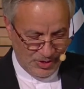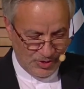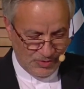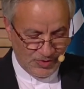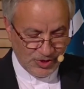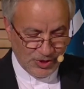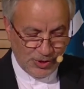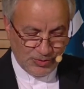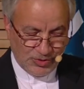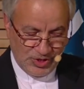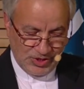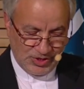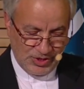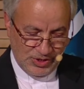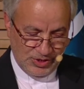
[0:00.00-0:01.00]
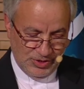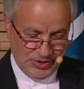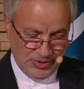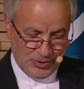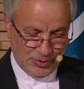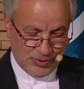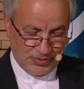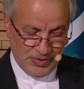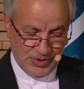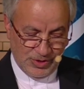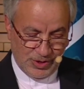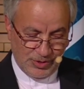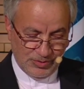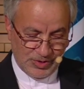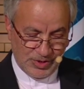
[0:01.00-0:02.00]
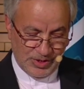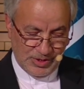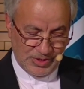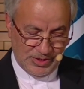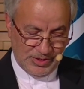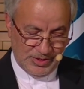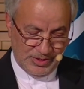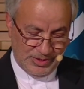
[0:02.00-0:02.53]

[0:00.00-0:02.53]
Without ticking or without the